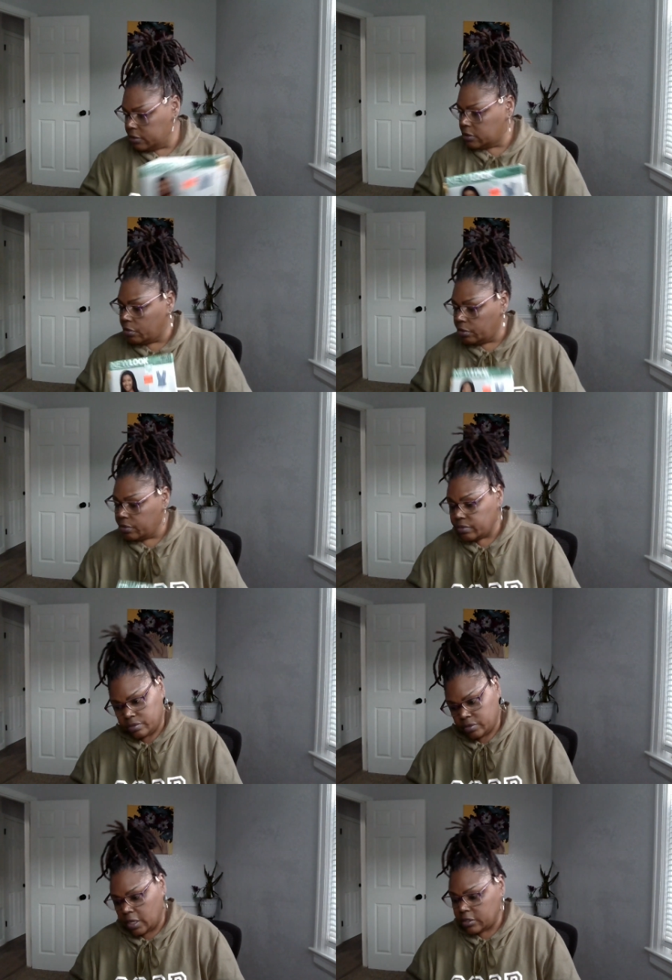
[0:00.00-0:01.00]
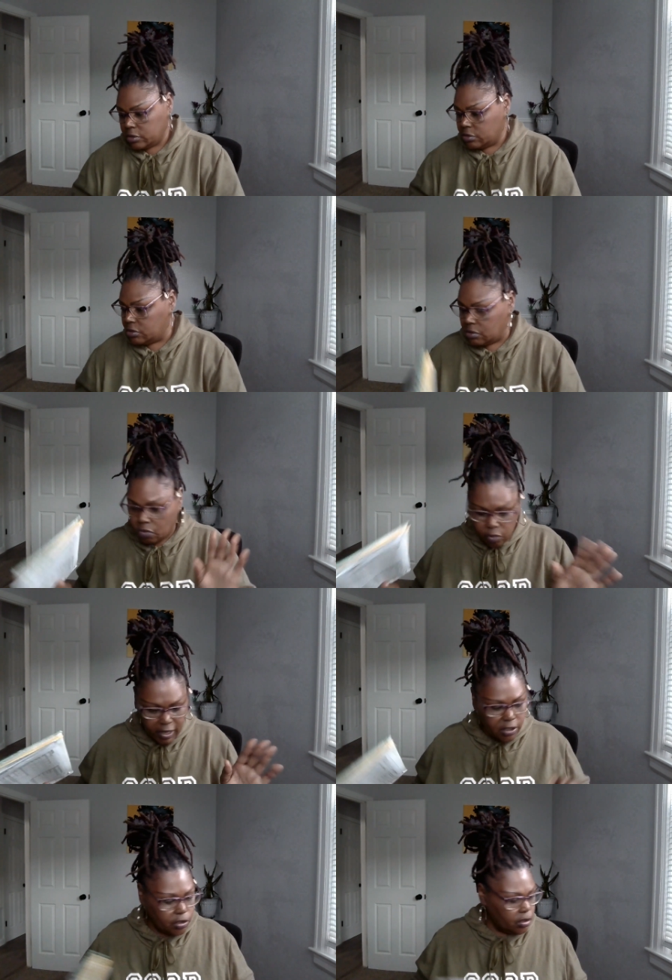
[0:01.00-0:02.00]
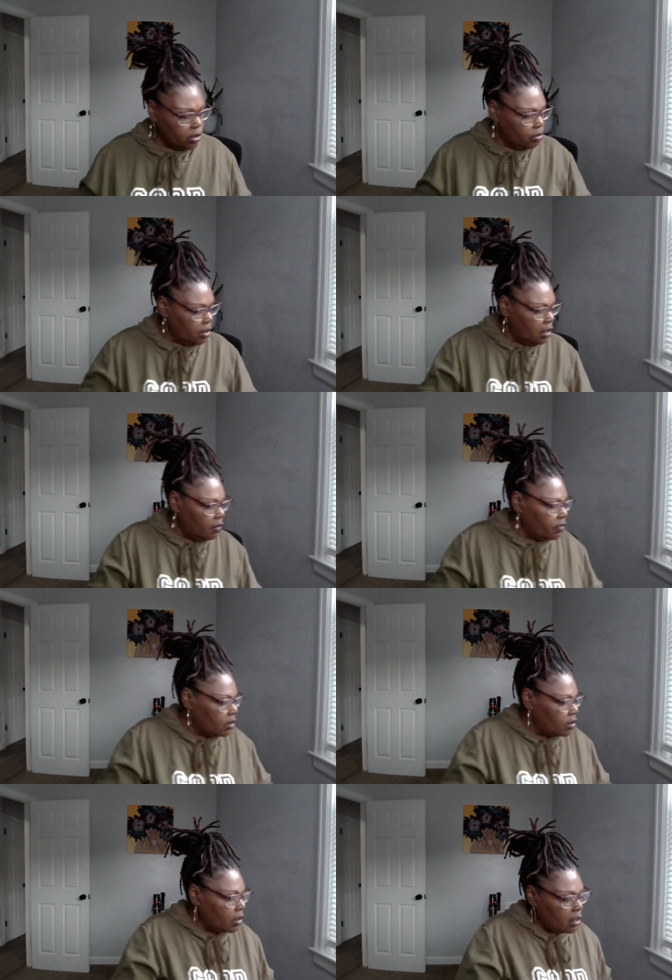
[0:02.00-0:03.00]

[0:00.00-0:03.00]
So that's ways you can do that if you